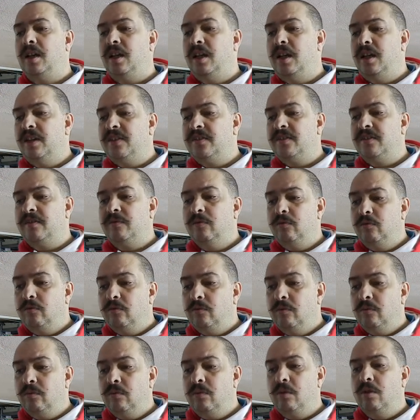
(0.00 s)
is
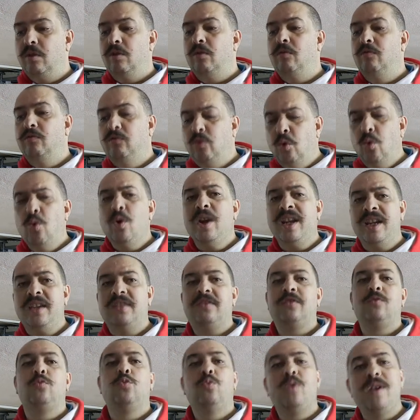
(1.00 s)
who
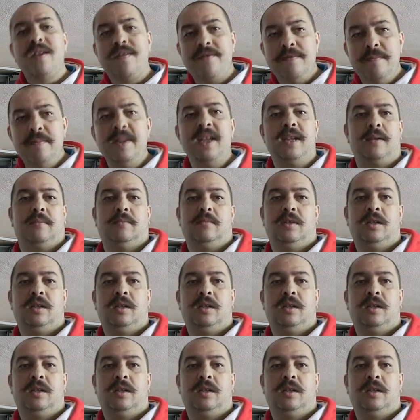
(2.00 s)
is with me.